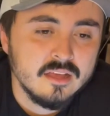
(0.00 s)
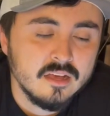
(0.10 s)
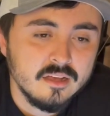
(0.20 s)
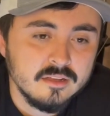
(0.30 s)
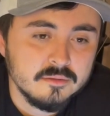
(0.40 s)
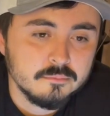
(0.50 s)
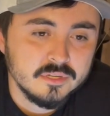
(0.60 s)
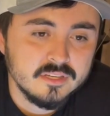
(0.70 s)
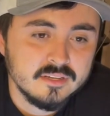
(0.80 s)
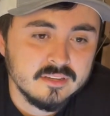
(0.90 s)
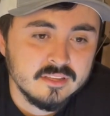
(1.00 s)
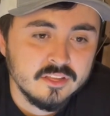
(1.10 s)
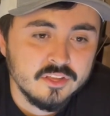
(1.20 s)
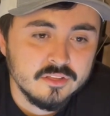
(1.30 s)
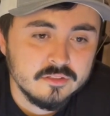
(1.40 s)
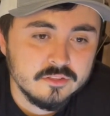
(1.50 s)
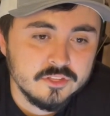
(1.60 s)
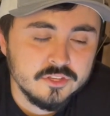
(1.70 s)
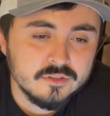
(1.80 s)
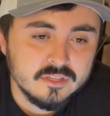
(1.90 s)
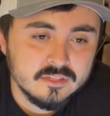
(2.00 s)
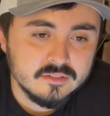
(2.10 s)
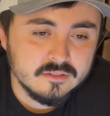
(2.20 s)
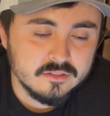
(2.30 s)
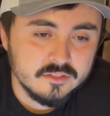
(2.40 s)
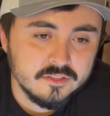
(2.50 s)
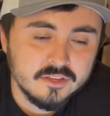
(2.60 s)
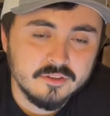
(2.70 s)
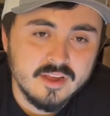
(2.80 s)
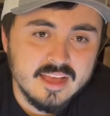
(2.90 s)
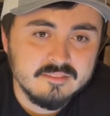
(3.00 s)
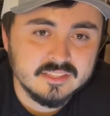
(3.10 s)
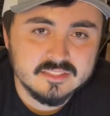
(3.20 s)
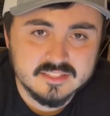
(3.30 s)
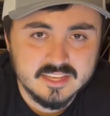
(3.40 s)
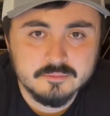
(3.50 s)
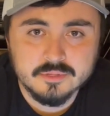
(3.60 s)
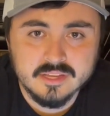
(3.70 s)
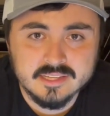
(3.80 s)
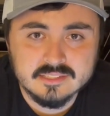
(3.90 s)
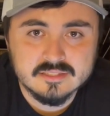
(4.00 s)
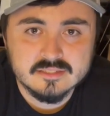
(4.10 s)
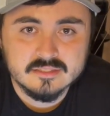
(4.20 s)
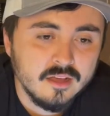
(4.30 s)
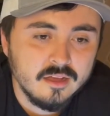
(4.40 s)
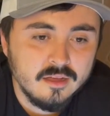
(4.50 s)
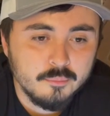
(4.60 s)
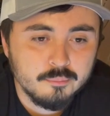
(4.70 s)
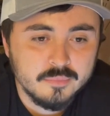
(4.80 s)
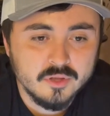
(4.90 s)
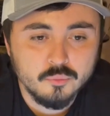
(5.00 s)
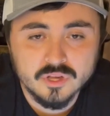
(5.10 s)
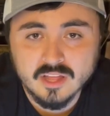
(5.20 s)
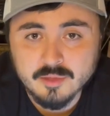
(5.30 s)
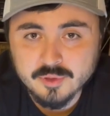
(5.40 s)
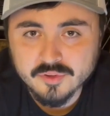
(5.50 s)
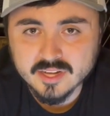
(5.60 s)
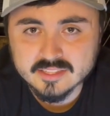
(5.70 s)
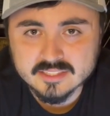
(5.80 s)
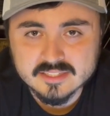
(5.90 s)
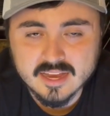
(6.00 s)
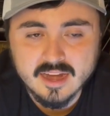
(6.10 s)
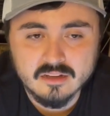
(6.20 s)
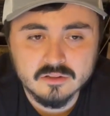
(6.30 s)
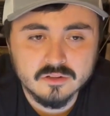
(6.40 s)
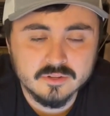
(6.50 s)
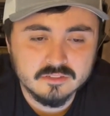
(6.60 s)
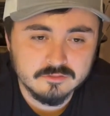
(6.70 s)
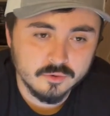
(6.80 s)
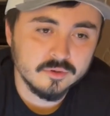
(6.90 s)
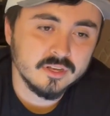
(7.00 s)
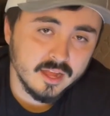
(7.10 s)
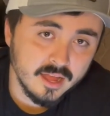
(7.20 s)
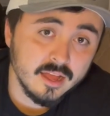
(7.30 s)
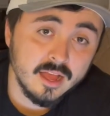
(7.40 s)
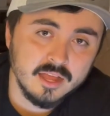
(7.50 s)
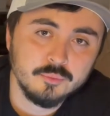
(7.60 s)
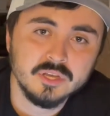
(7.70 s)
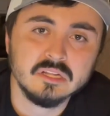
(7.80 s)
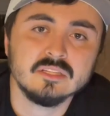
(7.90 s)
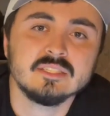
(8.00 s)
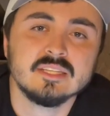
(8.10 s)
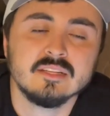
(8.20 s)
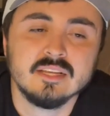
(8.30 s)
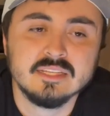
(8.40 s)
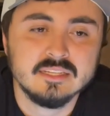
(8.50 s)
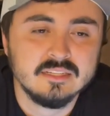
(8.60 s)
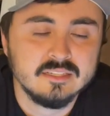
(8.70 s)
But you can arrive at the same place. But will I be running this arrow going forward? I will, until I